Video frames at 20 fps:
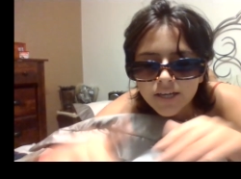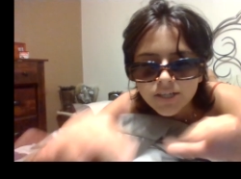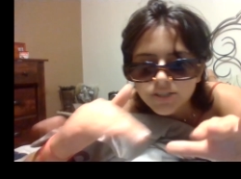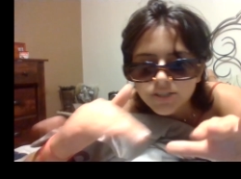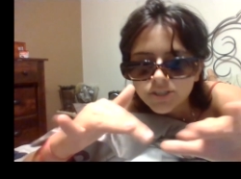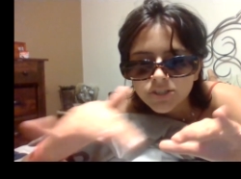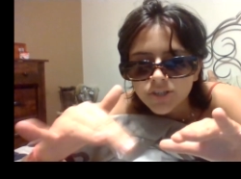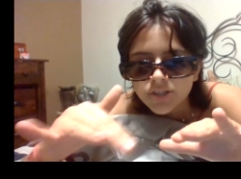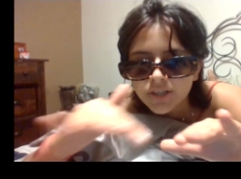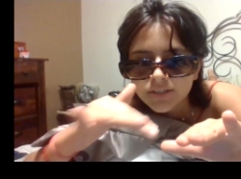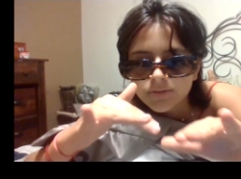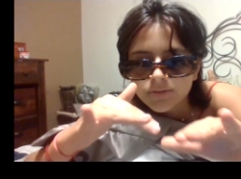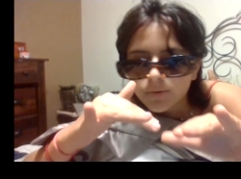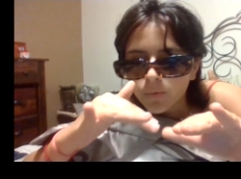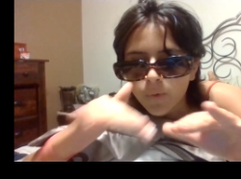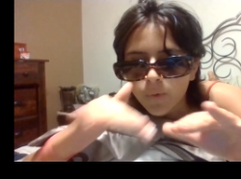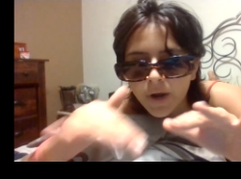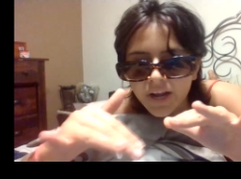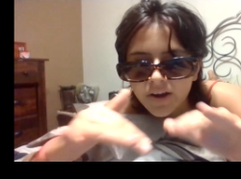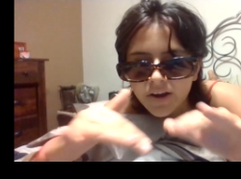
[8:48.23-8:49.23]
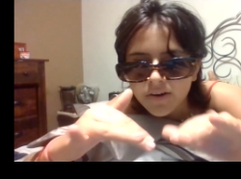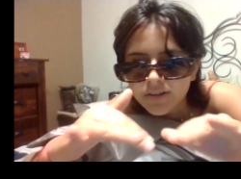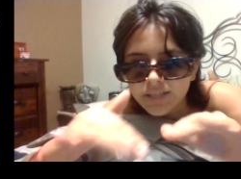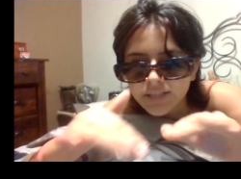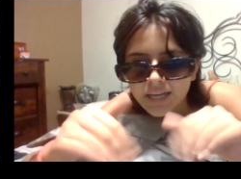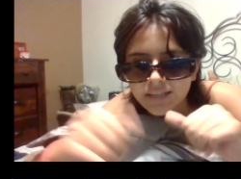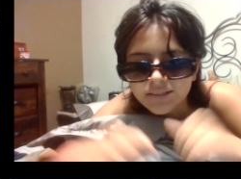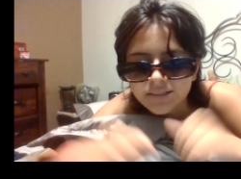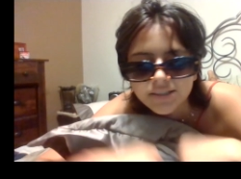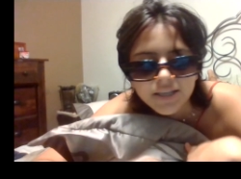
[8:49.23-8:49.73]
She starts white girl
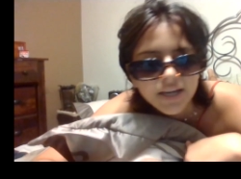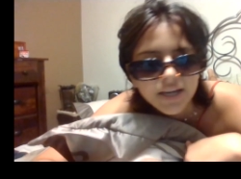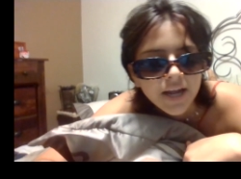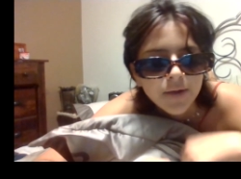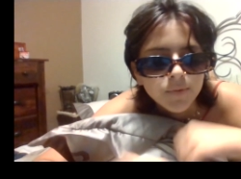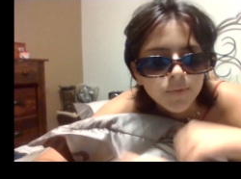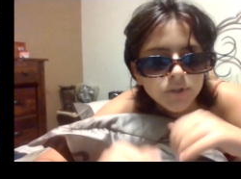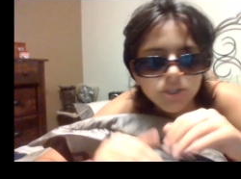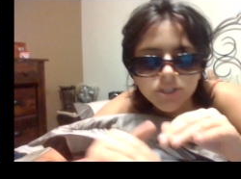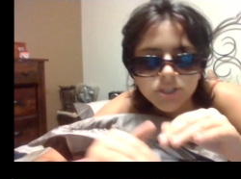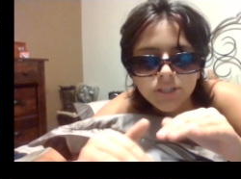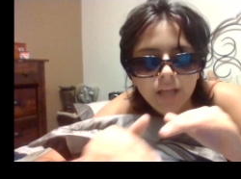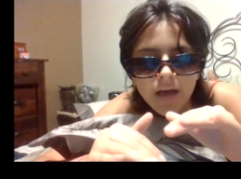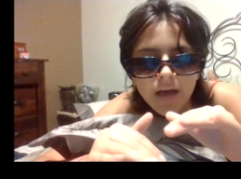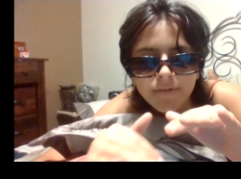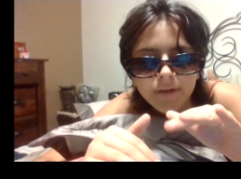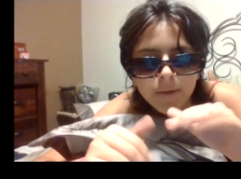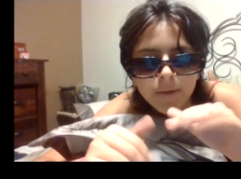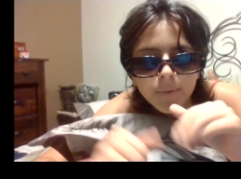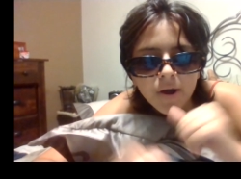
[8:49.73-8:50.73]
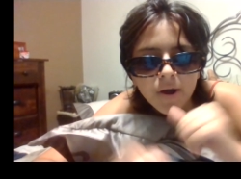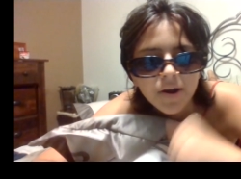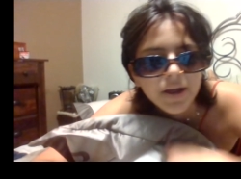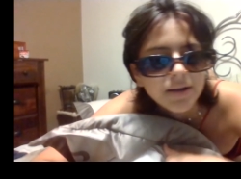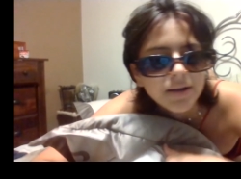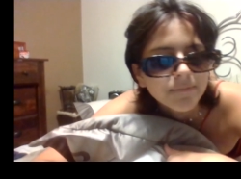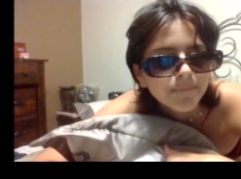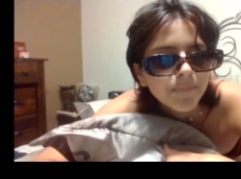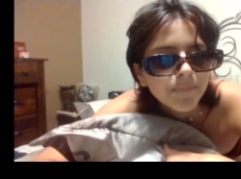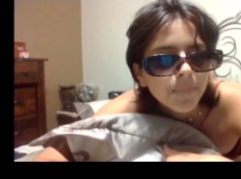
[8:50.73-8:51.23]
dancing, and we're just laughing about
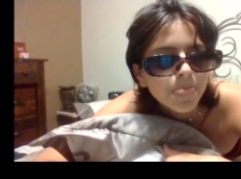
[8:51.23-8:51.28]
it.